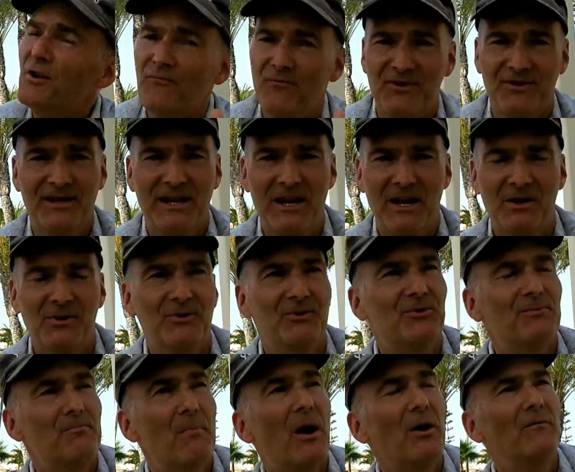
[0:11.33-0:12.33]

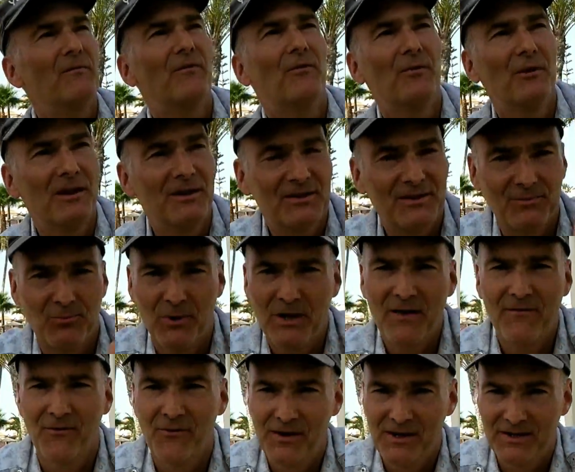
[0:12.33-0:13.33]
resilience, mindfulness,
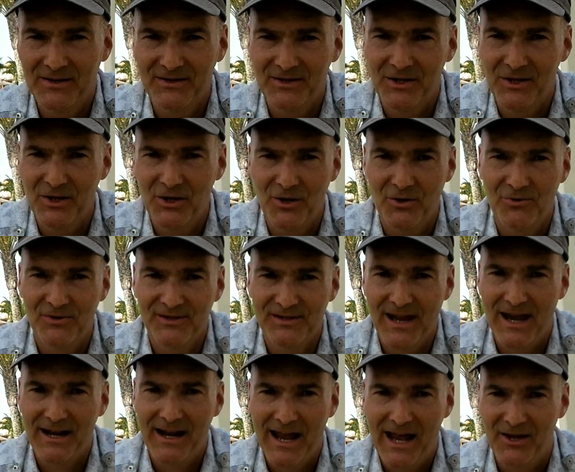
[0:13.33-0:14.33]
whatever it is that you
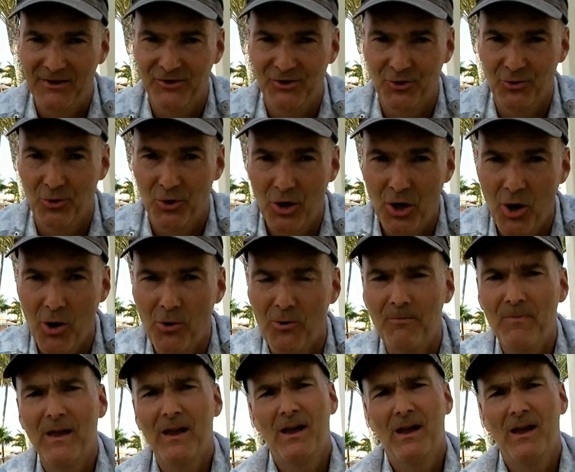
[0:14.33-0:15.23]
set as your goal.